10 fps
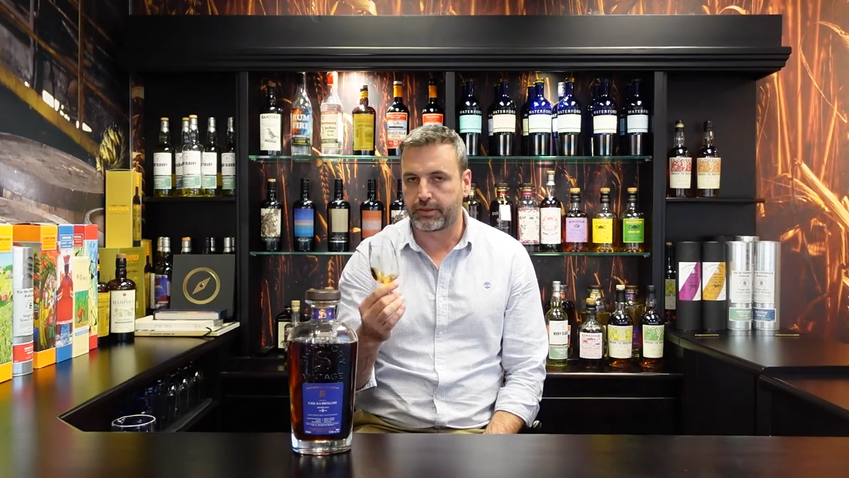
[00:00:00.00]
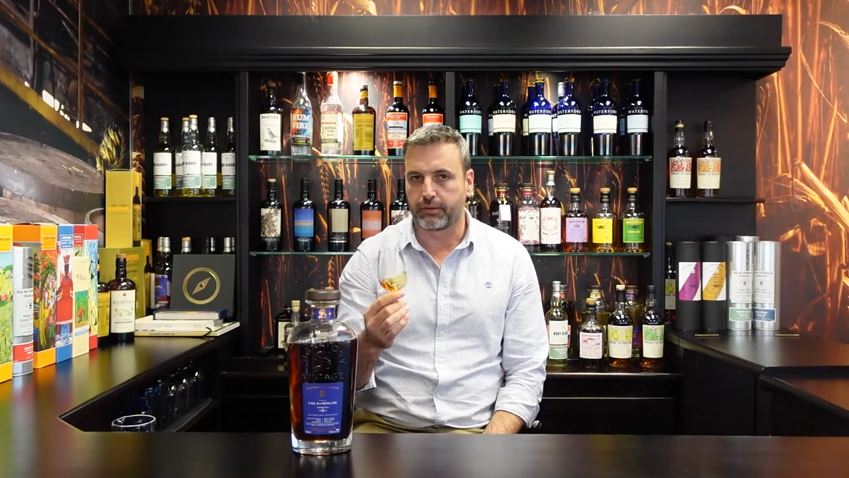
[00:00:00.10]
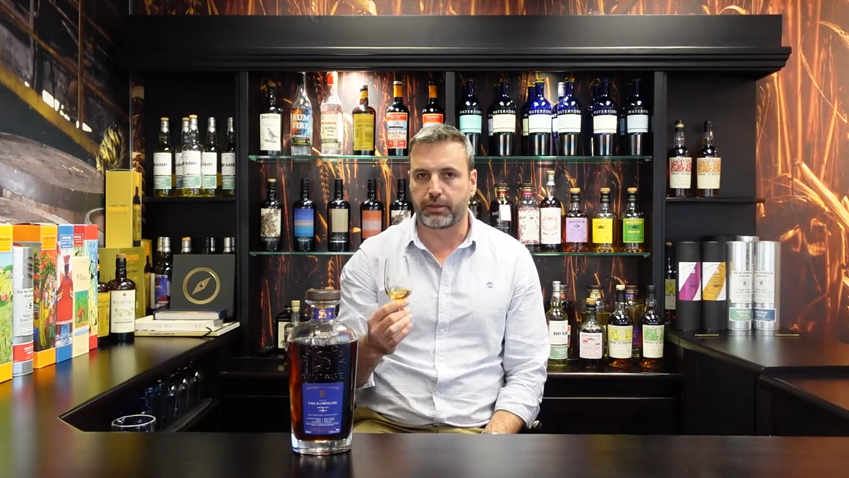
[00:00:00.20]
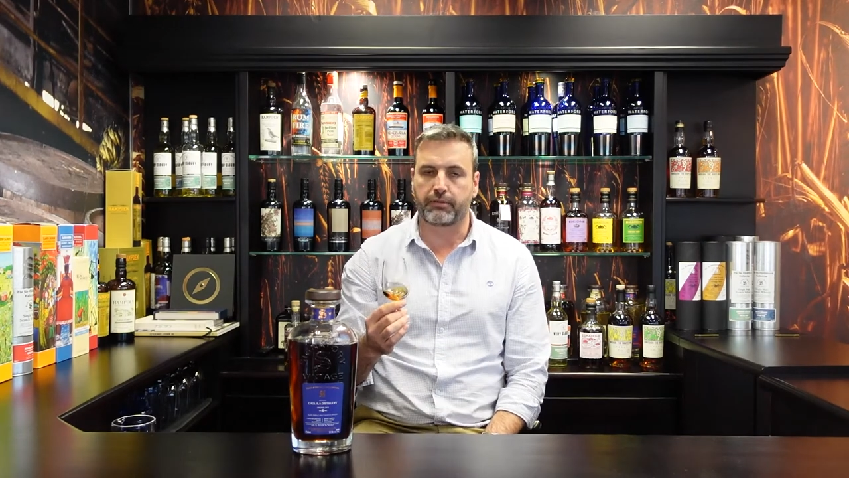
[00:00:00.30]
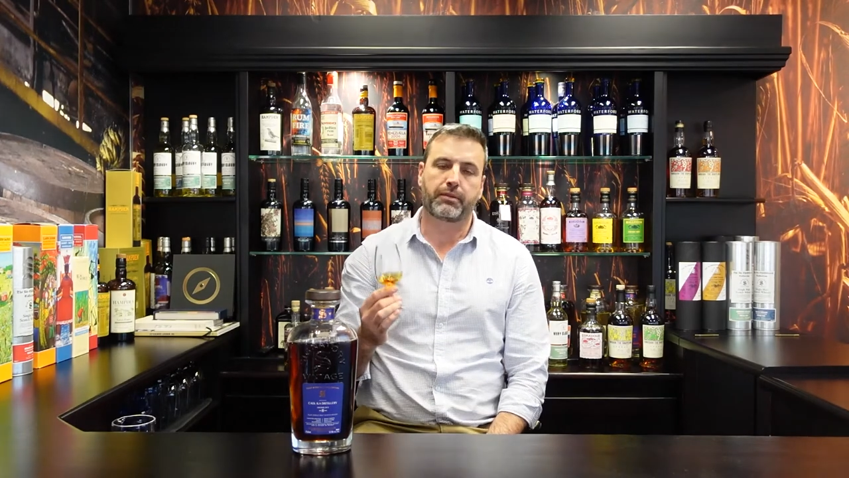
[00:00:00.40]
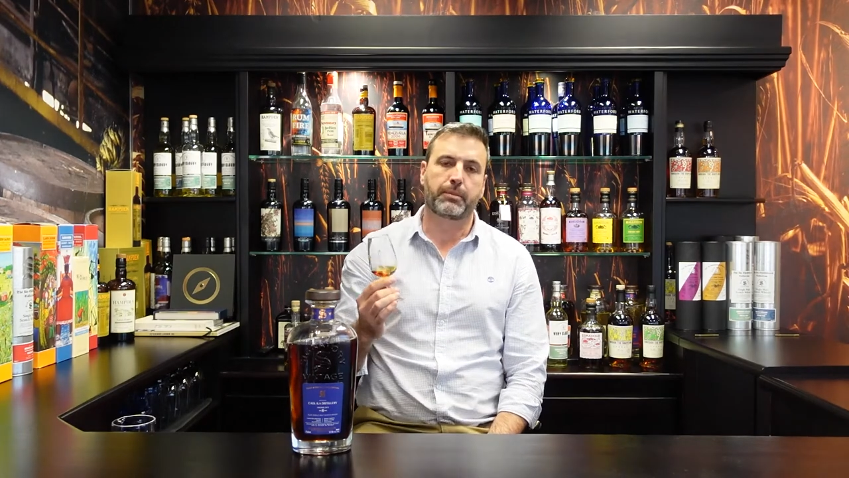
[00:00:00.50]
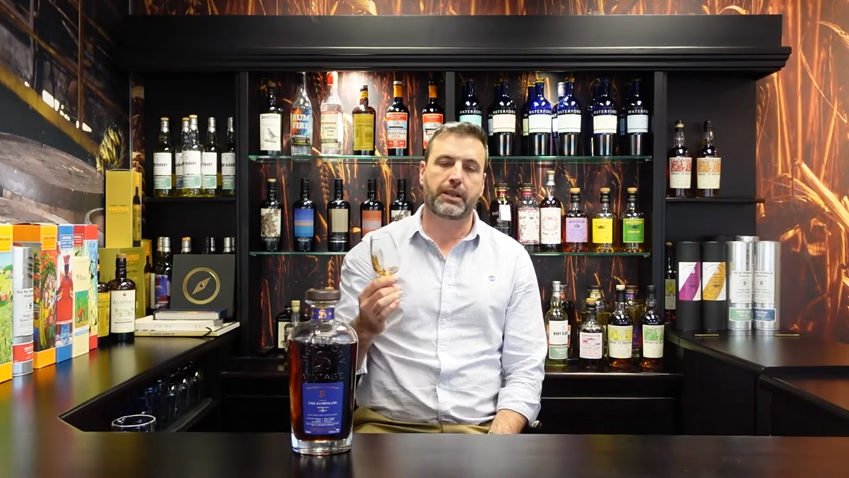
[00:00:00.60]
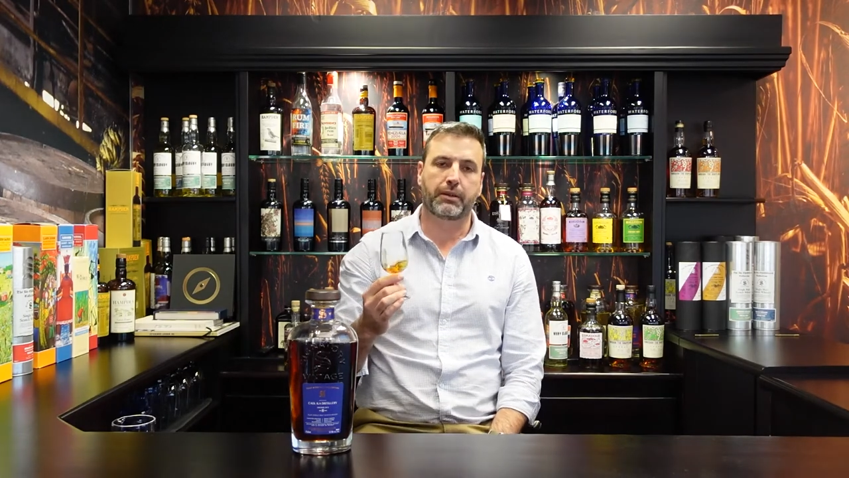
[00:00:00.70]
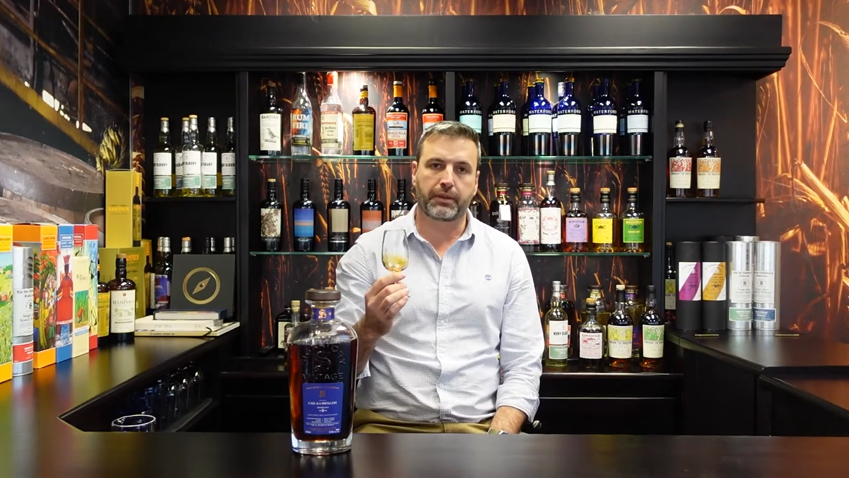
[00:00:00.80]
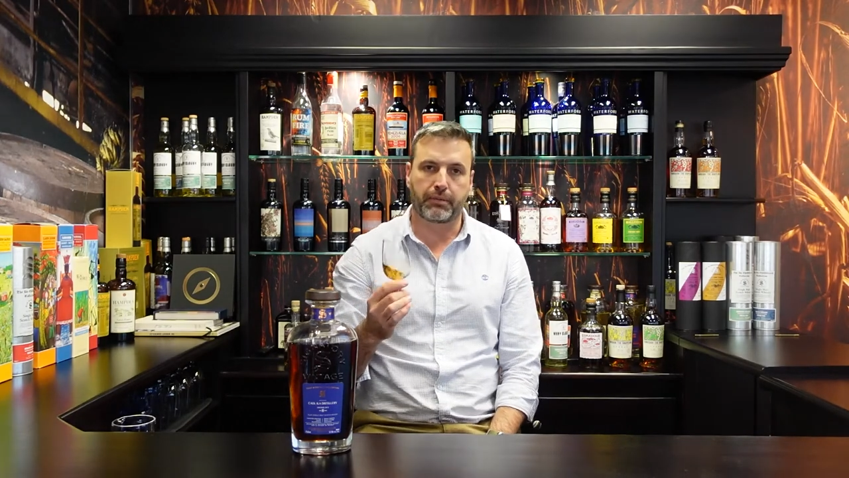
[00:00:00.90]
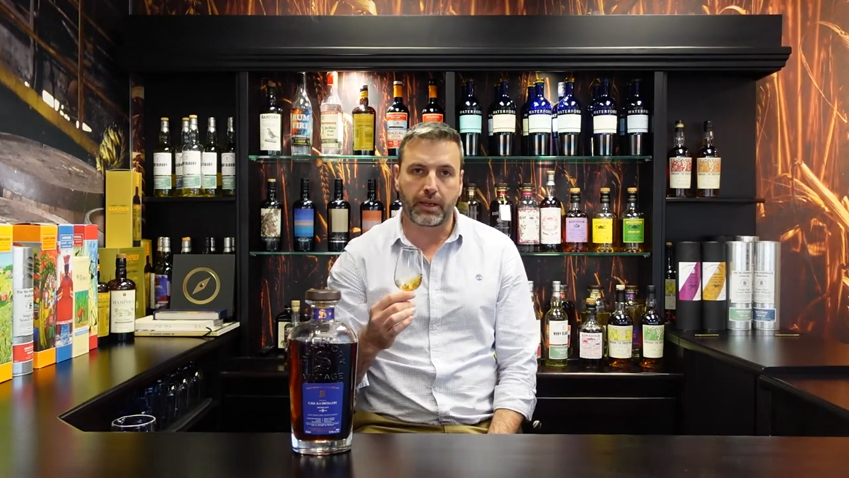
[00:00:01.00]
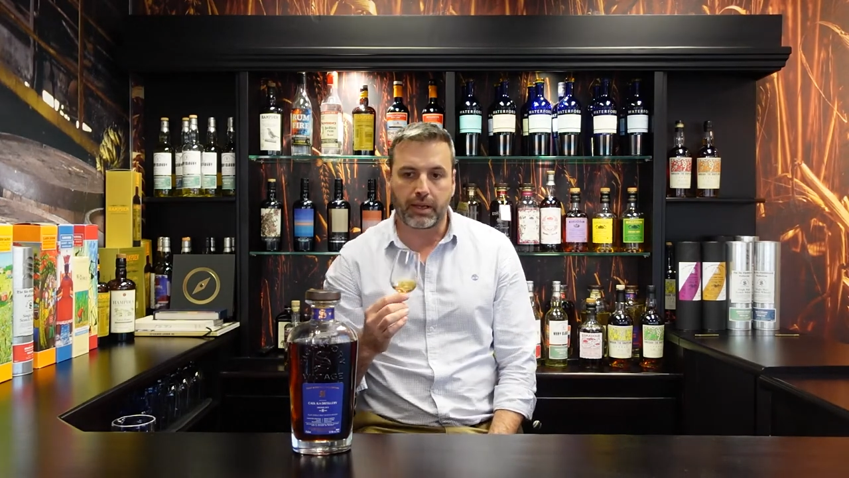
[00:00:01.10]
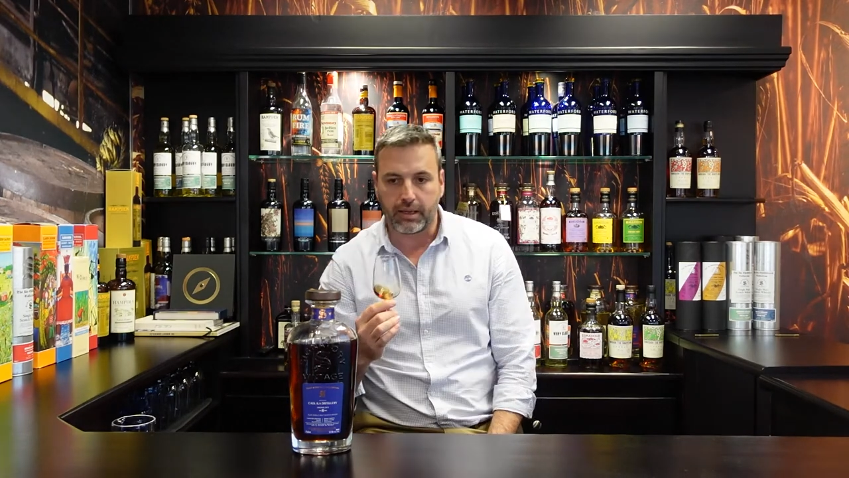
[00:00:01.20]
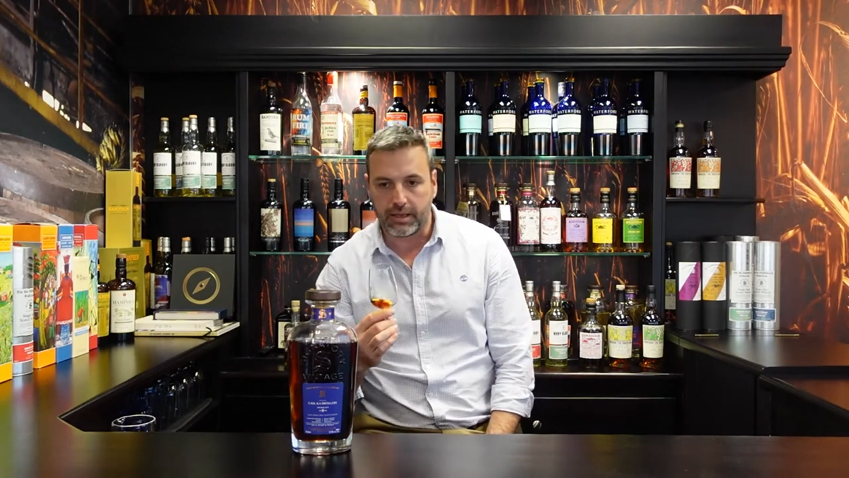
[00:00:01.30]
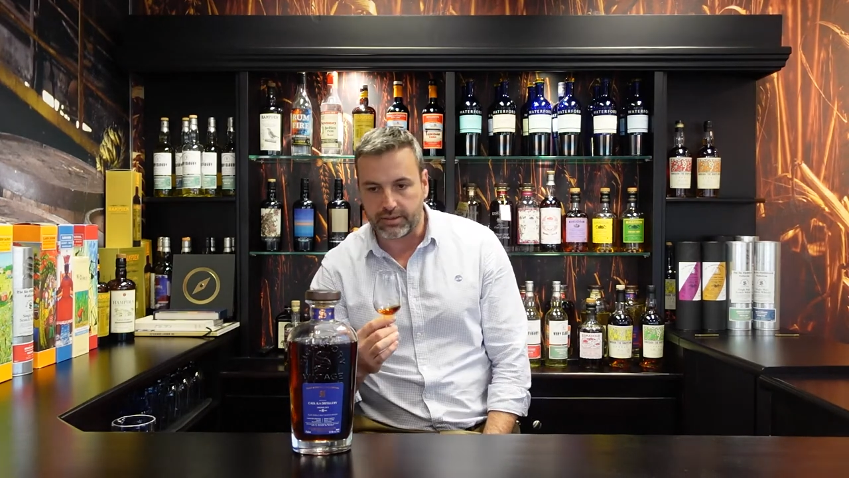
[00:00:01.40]
so we're familiar with
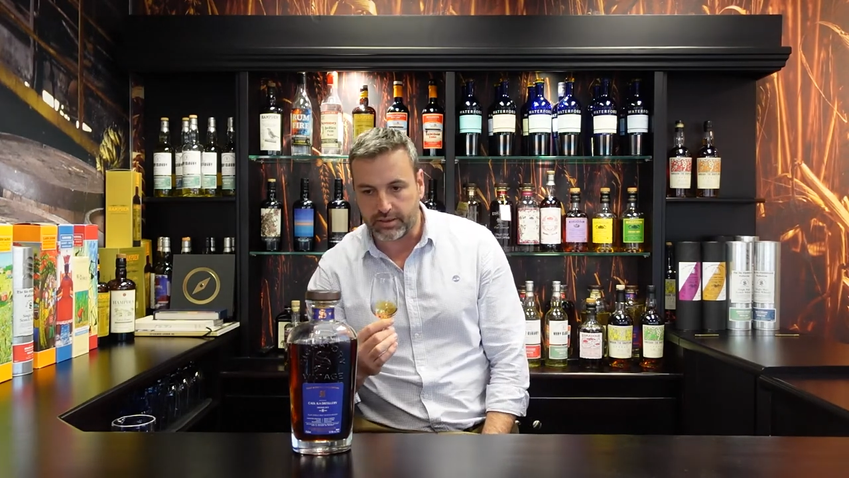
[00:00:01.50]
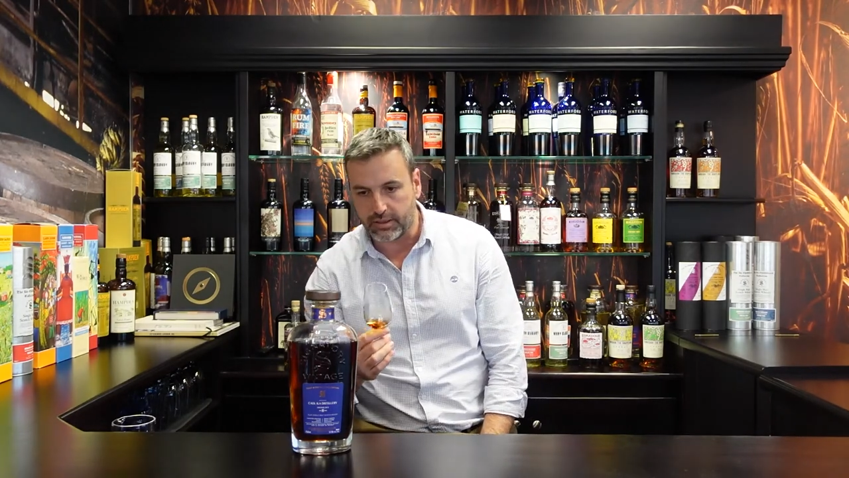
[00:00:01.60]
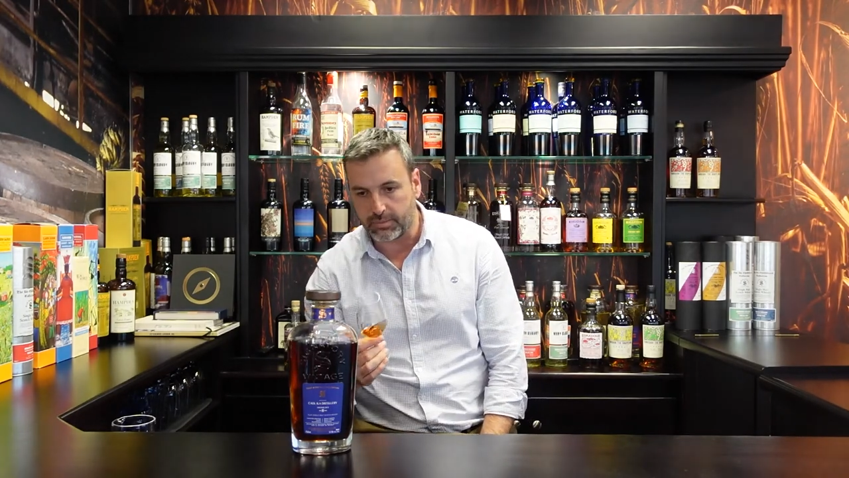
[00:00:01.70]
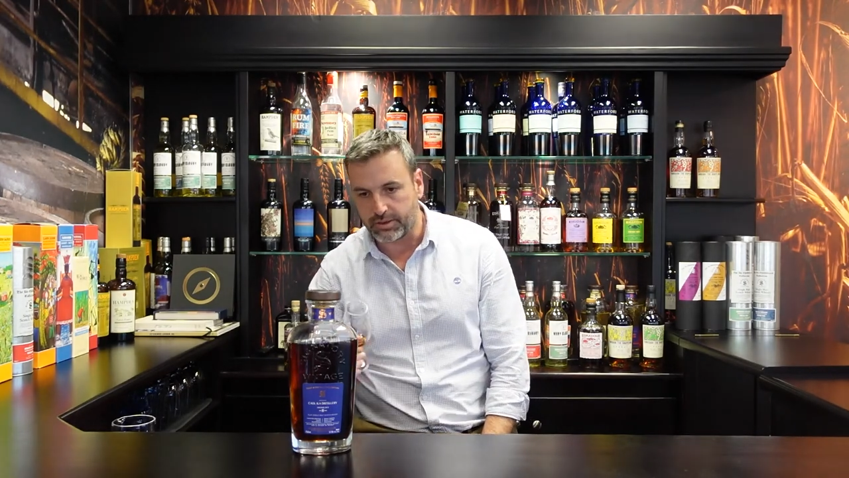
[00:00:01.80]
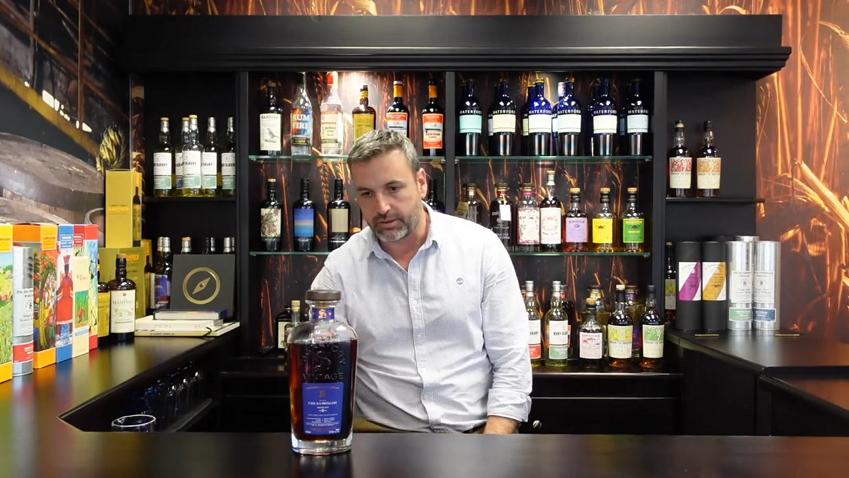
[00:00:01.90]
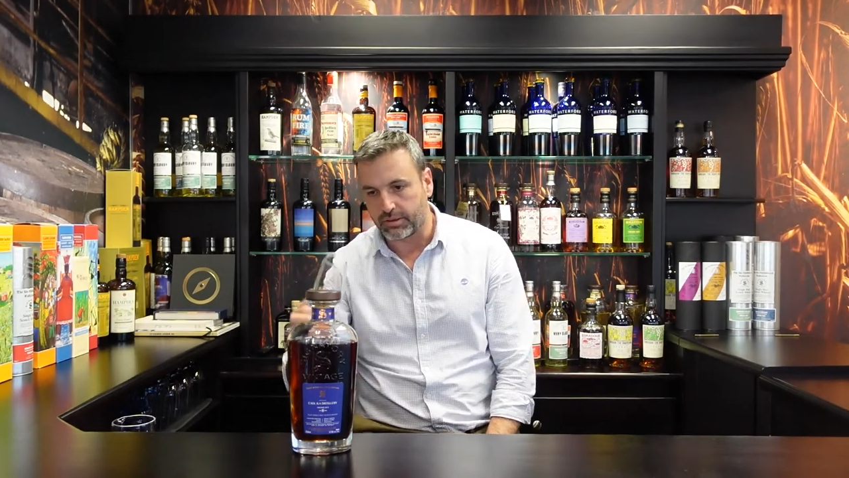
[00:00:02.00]
regular age statements.